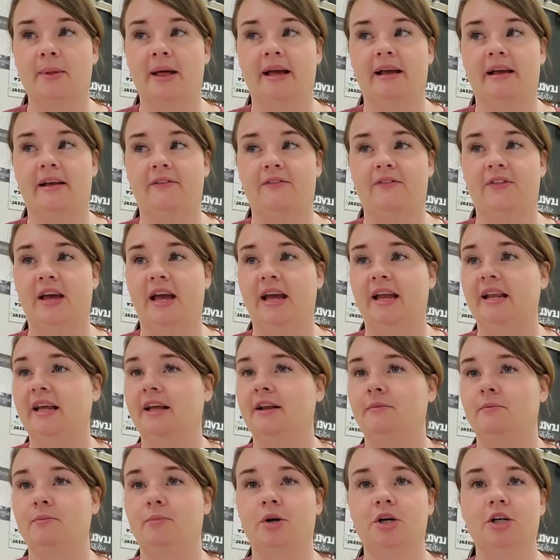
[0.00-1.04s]
Like, they
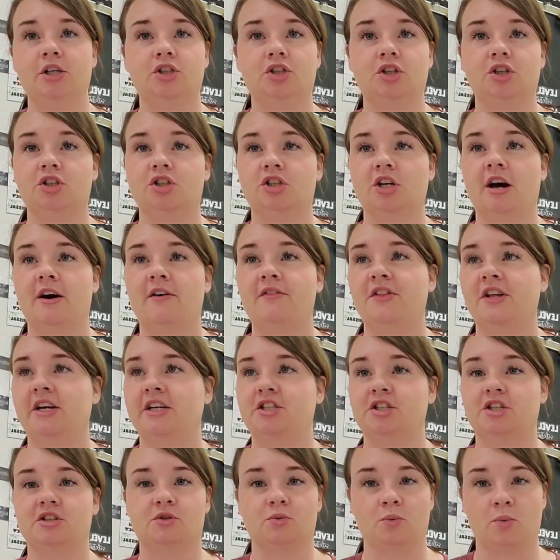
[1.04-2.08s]
didn't push or shove. They
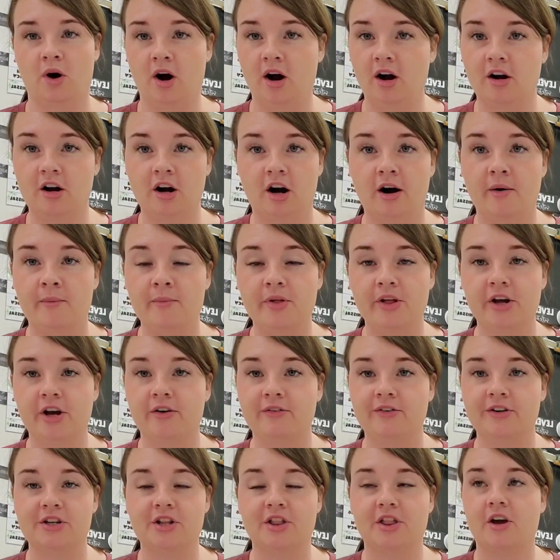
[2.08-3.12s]
just walked calmly
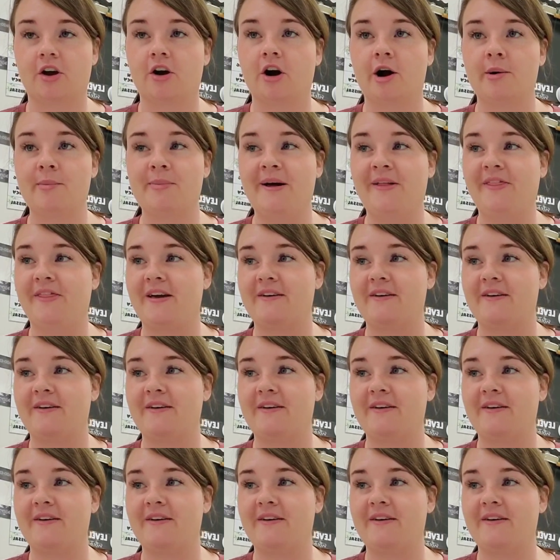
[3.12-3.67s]
over to the carpet.